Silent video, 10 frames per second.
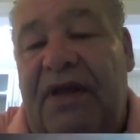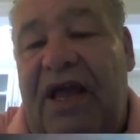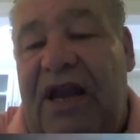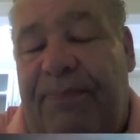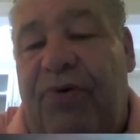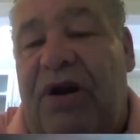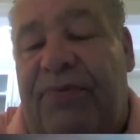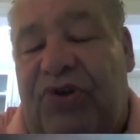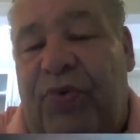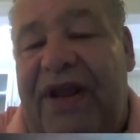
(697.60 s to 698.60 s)
And He put it
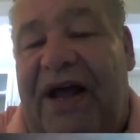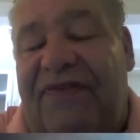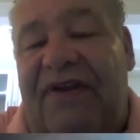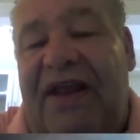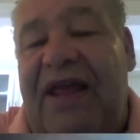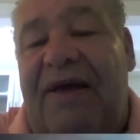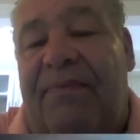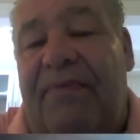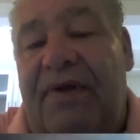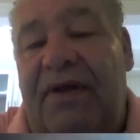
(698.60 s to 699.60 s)
between us and Him
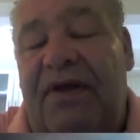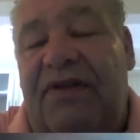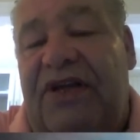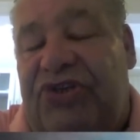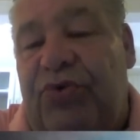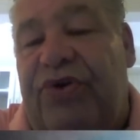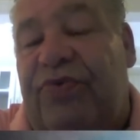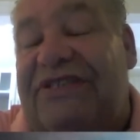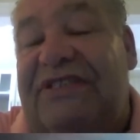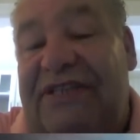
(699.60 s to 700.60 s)
that you would
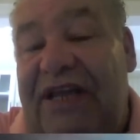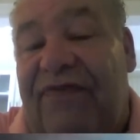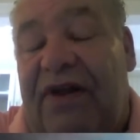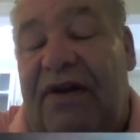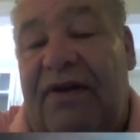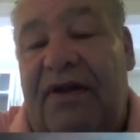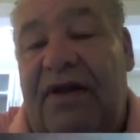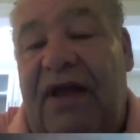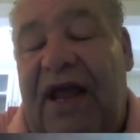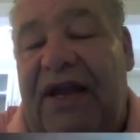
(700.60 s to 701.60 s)
receive it
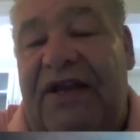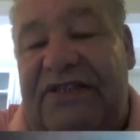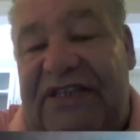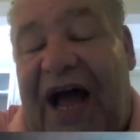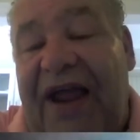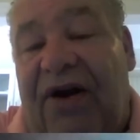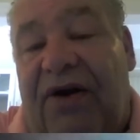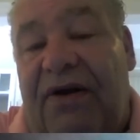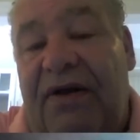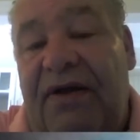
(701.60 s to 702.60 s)
and
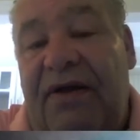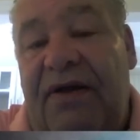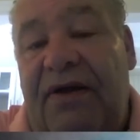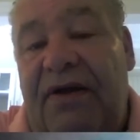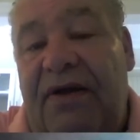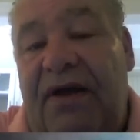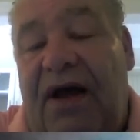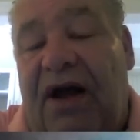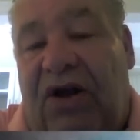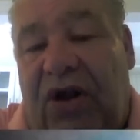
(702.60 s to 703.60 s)
desire
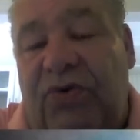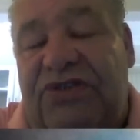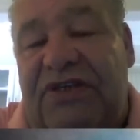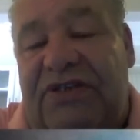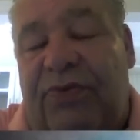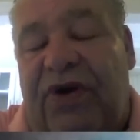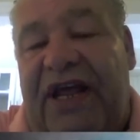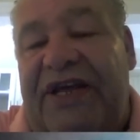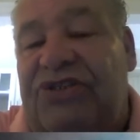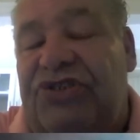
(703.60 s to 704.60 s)
a closeness, a
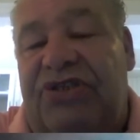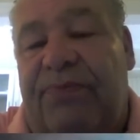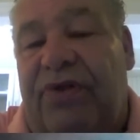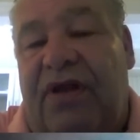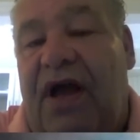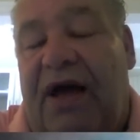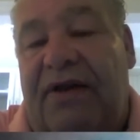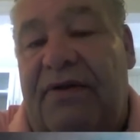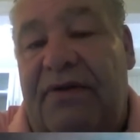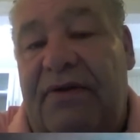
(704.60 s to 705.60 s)
relationship with God.
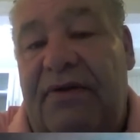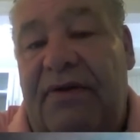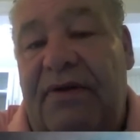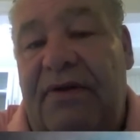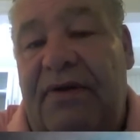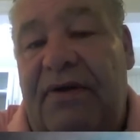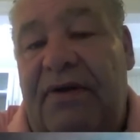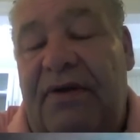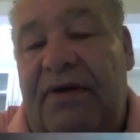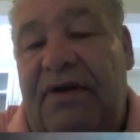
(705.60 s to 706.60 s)

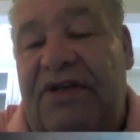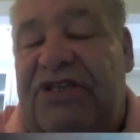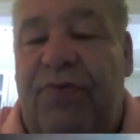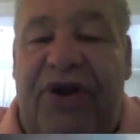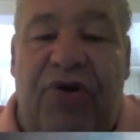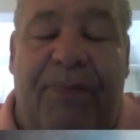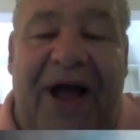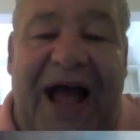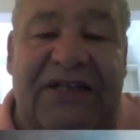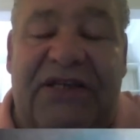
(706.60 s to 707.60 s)
You see, when you
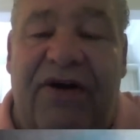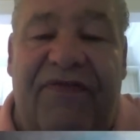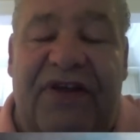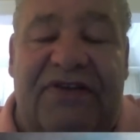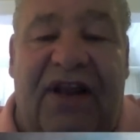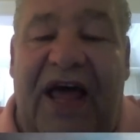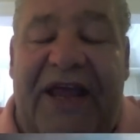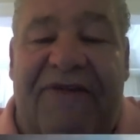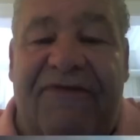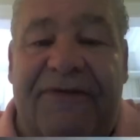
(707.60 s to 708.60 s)
pass out of this
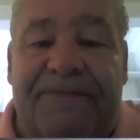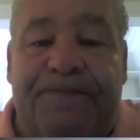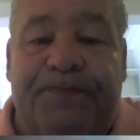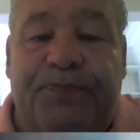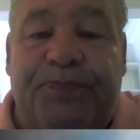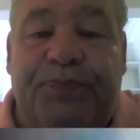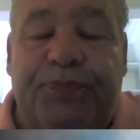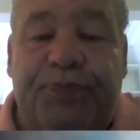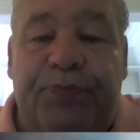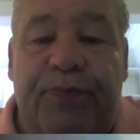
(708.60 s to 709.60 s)
life
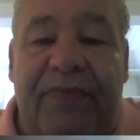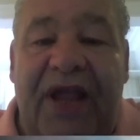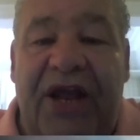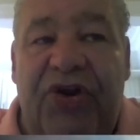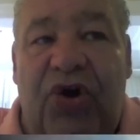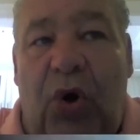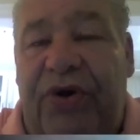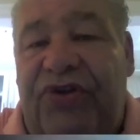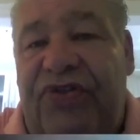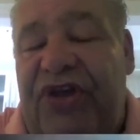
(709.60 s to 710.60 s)
and you go
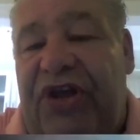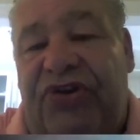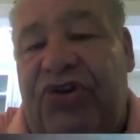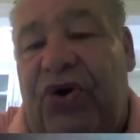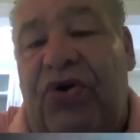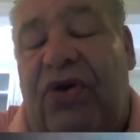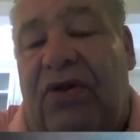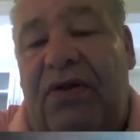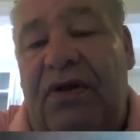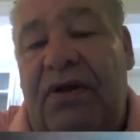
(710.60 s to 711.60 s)
into the
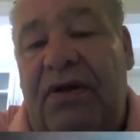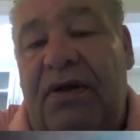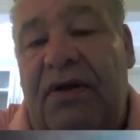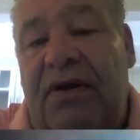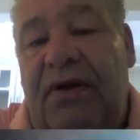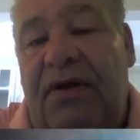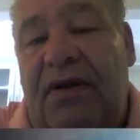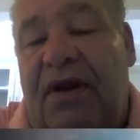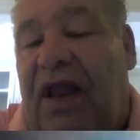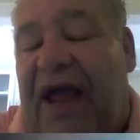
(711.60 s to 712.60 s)
eternal
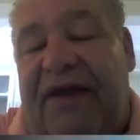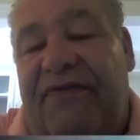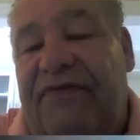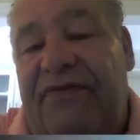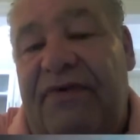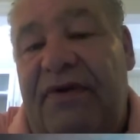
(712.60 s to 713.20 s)
life,